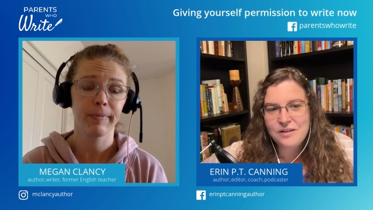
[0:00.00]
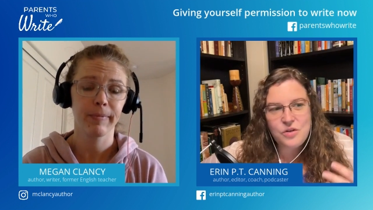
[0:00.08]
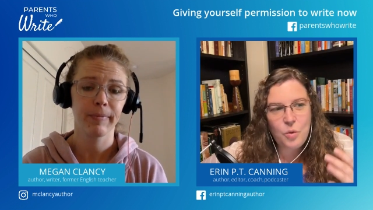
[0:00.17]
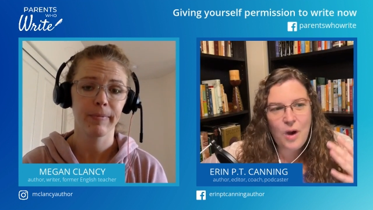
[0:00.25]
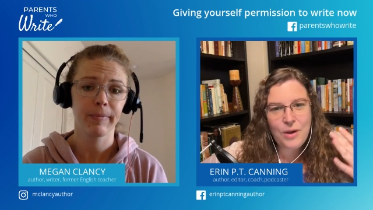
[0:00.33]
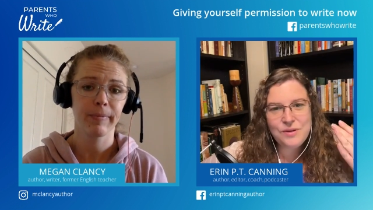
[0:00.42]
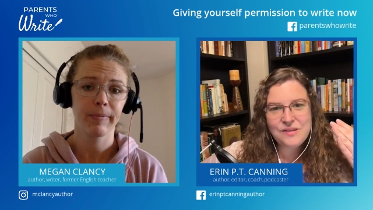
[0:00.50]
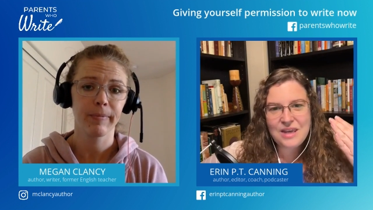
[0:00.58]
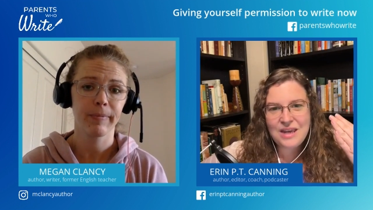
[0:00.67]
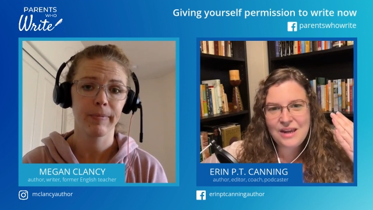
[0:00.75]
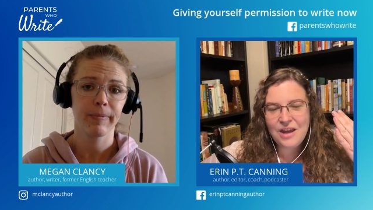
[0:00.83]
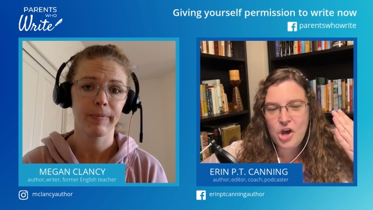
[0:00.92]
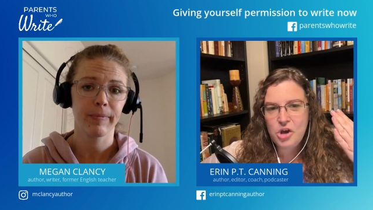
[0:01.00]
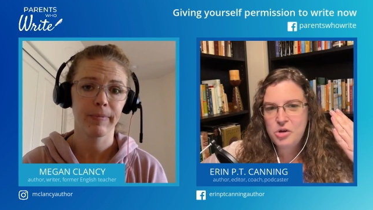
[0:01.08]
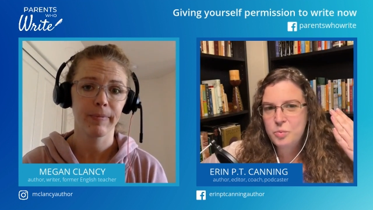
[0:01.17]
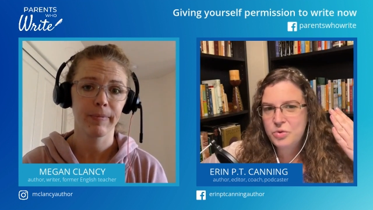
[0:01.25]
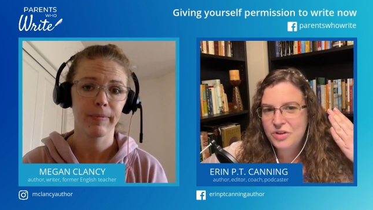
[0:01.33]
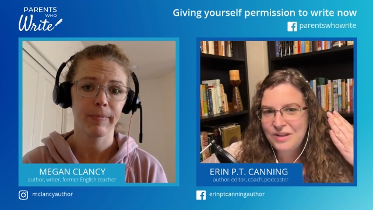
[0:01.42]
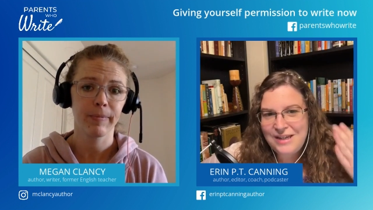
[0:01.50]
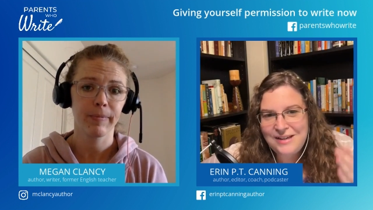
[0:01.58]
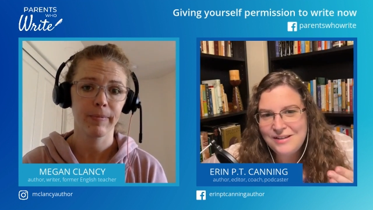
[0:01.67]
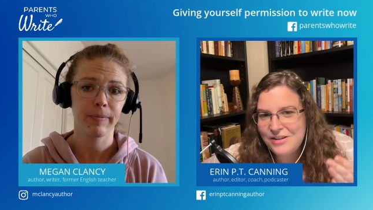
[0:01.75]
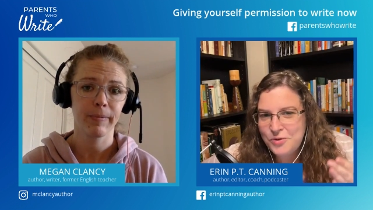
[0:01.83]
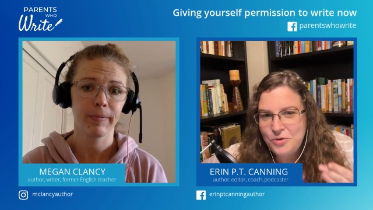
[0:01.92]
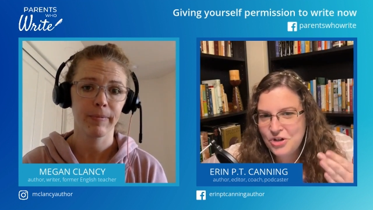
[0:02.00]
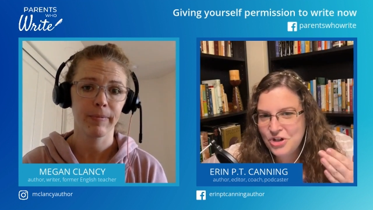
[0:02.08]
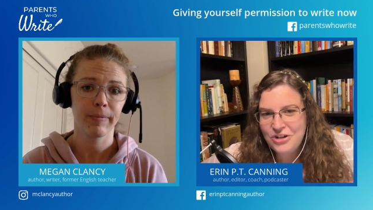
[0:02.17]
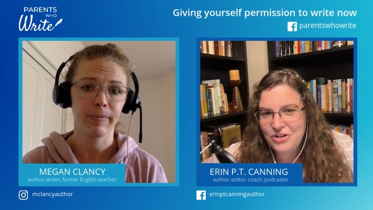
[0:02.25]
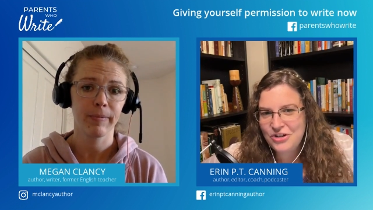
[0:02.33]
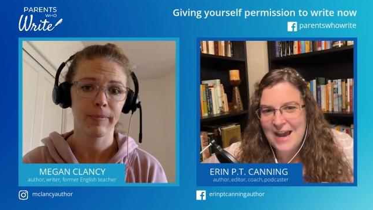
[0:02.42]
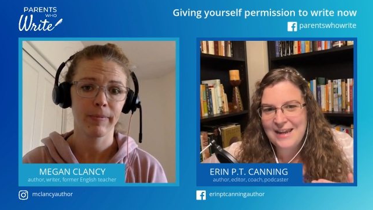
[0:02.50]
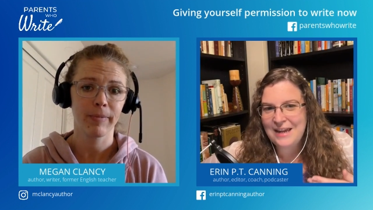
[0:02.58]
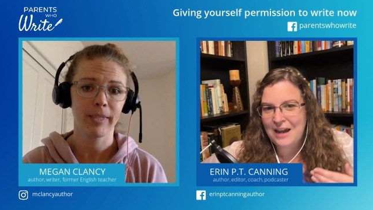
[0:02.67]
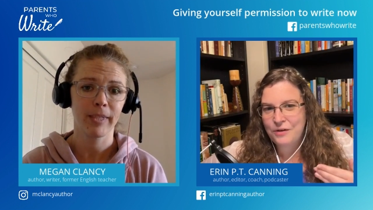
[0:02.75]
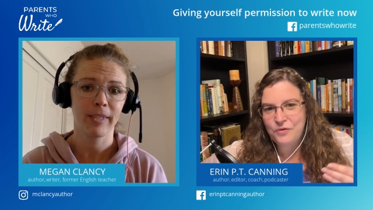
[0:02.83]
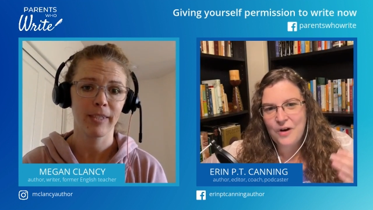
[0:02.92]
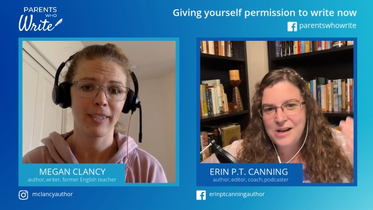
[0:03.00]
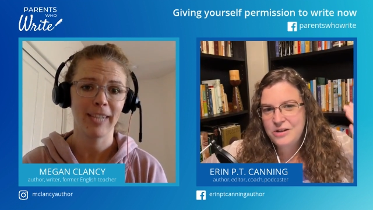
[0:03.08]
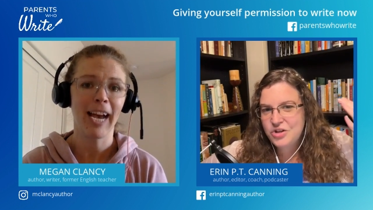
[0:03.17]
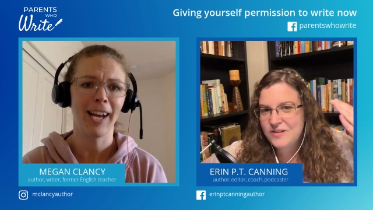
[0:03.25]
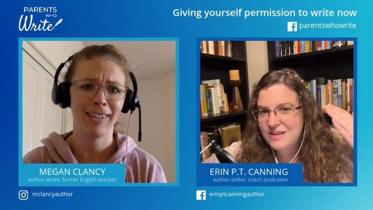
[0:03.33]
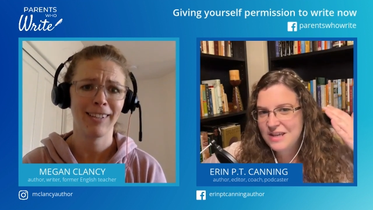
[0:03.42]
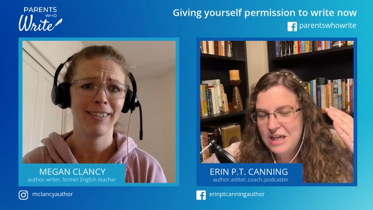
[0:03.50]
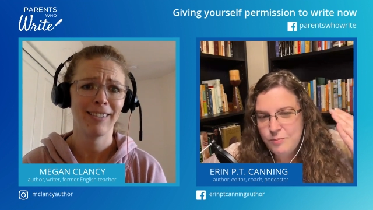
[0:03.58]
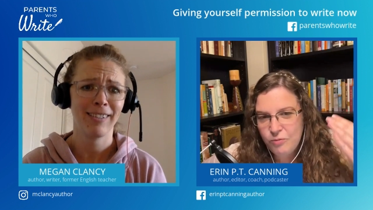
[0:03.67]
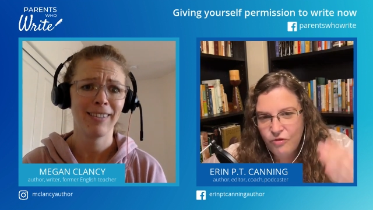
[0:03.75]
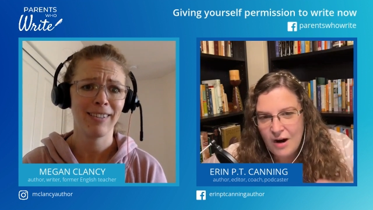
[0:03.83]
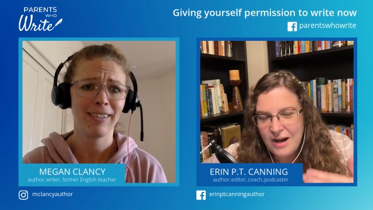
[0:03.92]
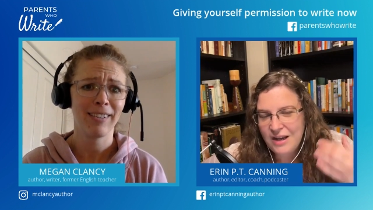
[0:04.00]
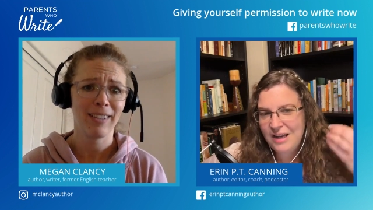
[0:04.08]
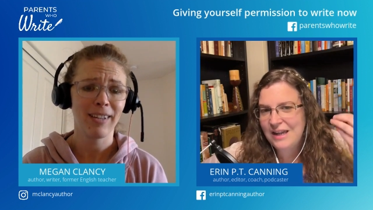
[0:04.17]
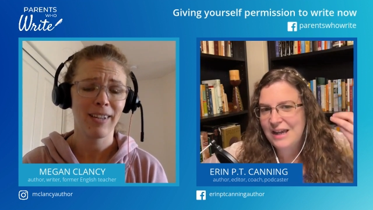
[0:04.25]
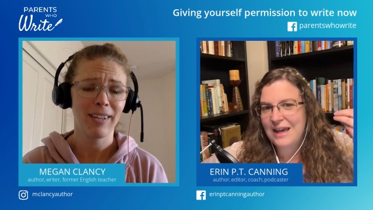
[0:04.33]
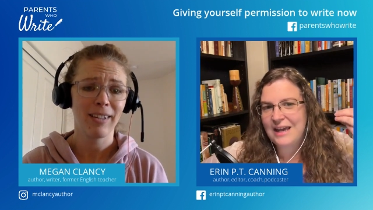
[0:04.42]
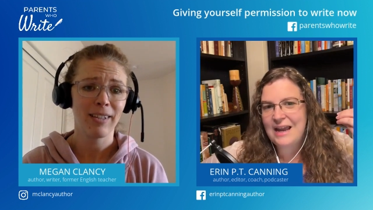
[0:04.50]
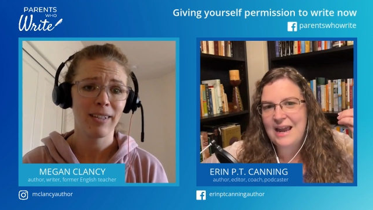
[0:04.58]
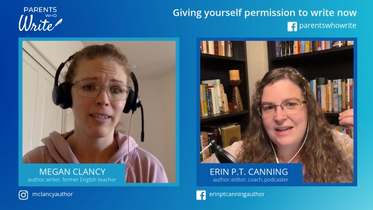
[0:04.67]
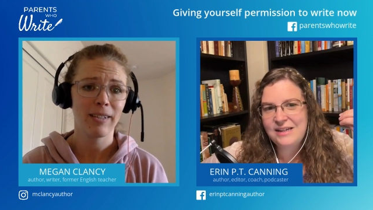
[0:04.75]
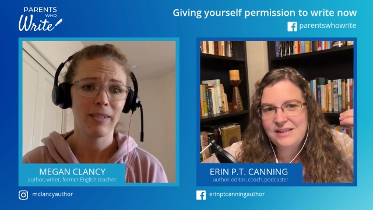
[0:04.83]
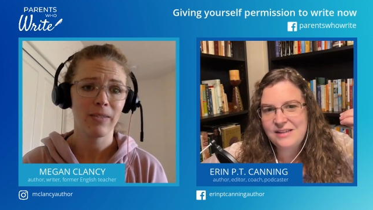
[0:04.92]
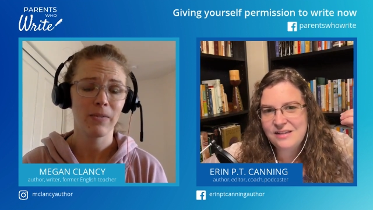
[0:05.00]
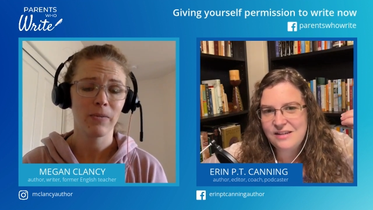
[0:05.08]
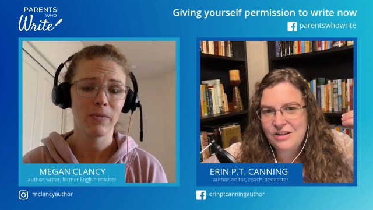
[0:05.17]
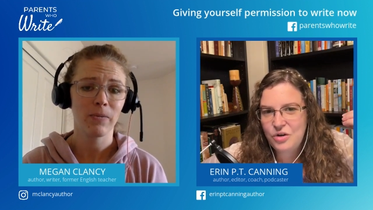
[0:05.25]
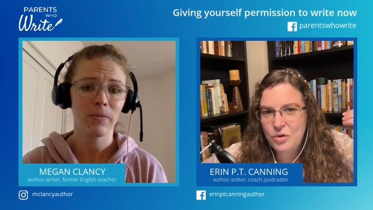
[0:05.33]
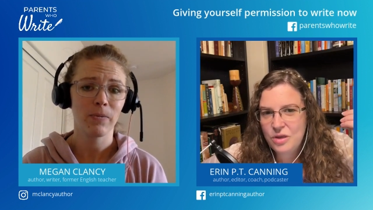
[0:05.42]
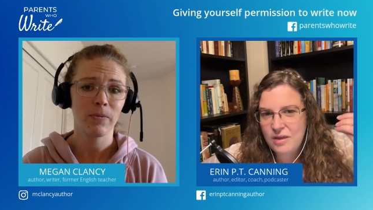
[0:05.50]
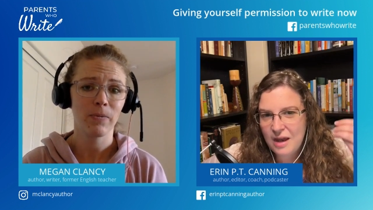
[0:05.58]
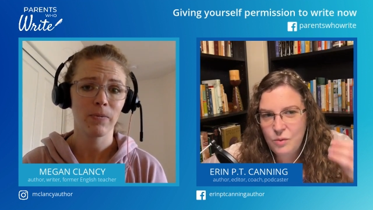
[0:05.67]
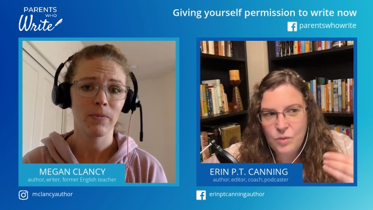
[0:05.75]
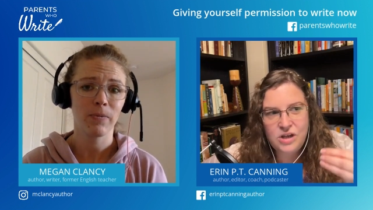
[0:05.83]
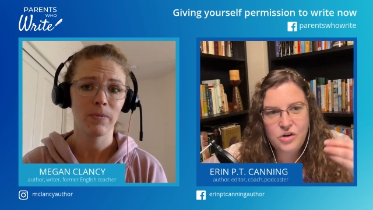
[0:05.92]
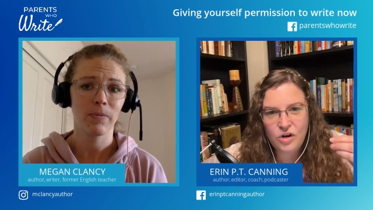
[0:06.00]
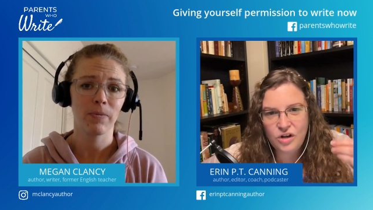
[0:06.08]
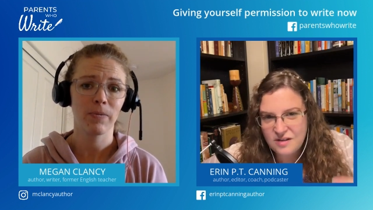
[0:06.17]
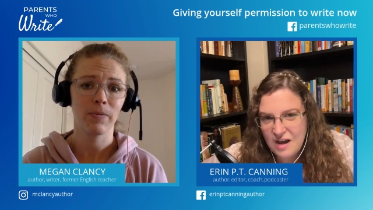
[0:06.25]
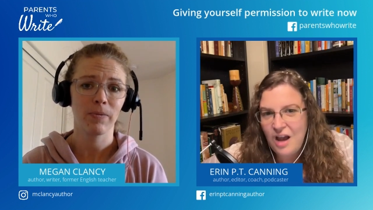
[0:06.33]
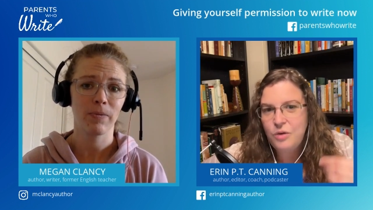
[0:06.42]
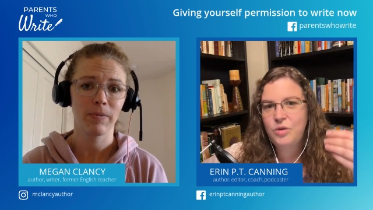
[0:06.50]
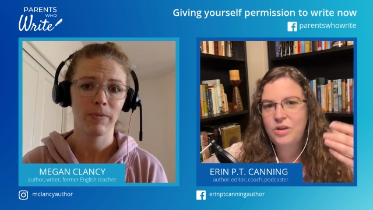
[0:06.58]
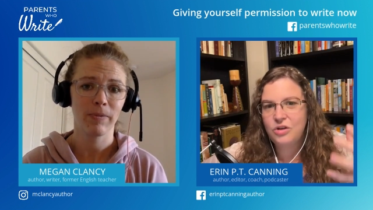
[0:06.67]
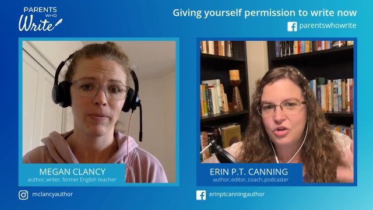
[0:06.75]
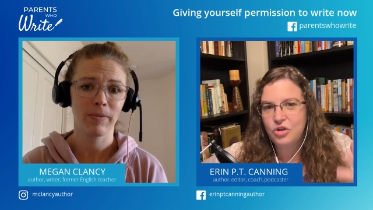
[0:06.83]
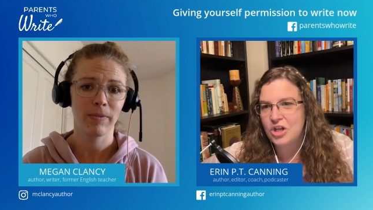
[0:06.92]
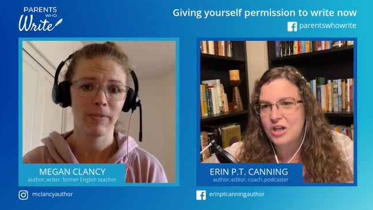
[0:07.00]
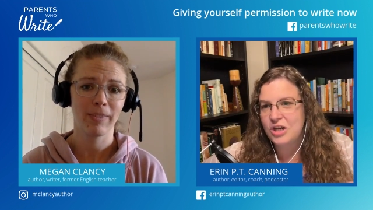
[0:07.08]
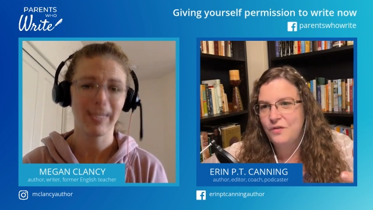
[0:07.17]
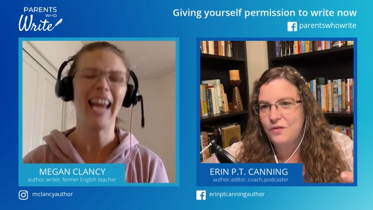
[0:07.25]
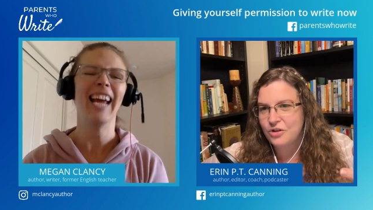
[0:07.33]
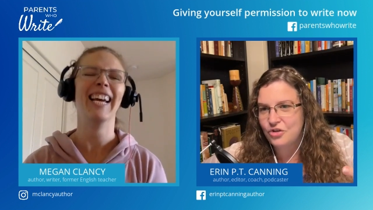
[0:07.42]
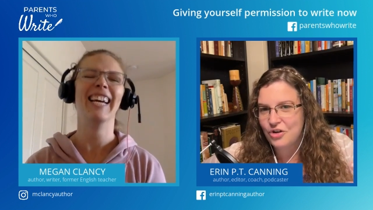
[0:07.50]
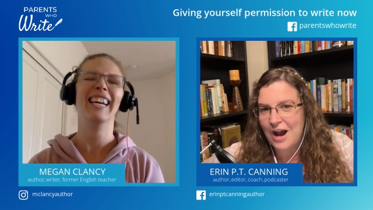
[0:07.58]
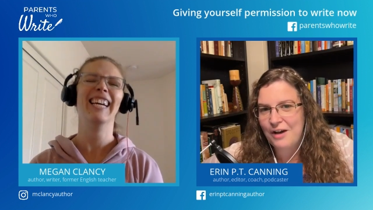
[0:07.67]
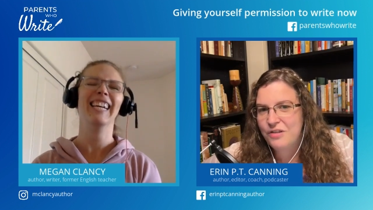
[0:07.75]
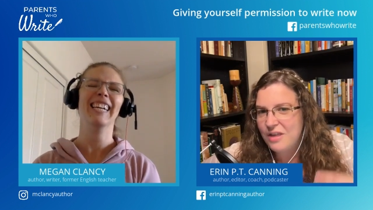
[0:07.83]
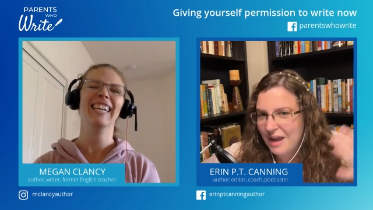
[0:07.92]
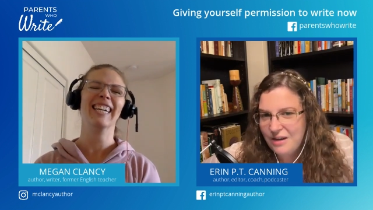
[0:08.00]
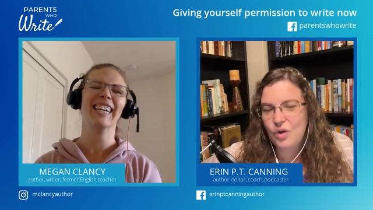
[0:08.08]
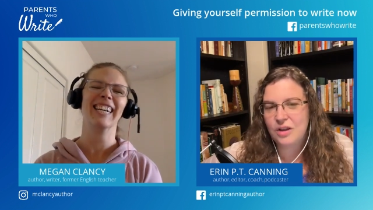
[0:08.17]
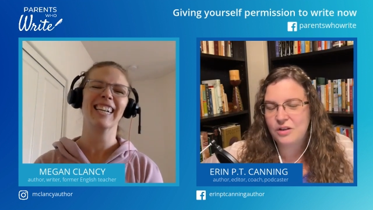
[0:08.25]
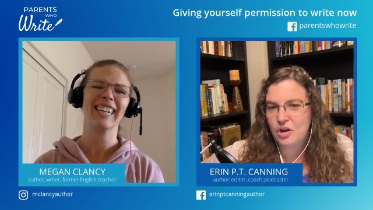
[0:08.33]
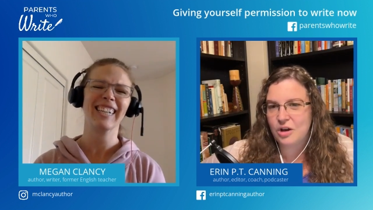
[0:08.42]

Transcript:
Speaker 1: So I was like, please don't judge that yet, friend. Just yeah. keep writing it. And, you know, then when you're done with your shitty first draft, then you can